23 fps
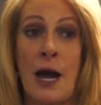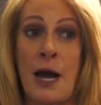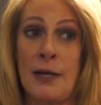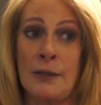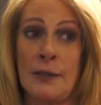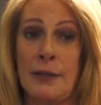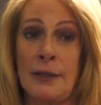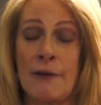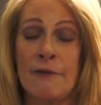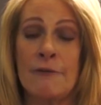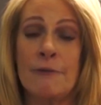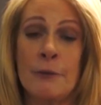
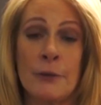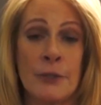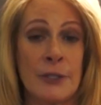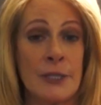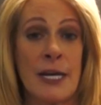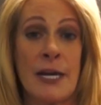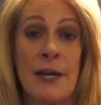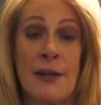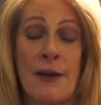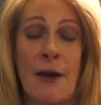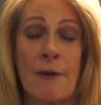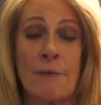I left the
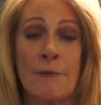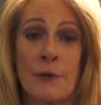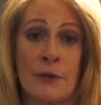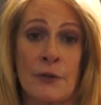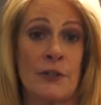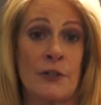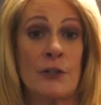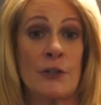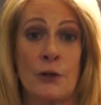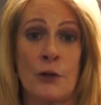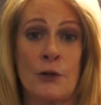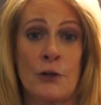teeth
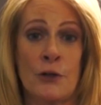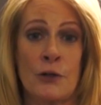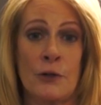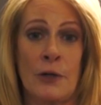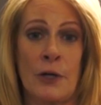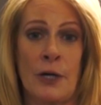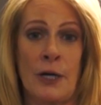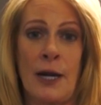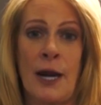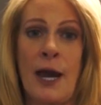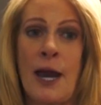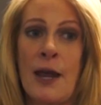after the
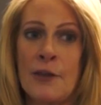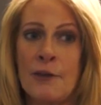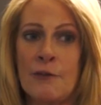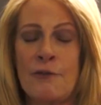surgery,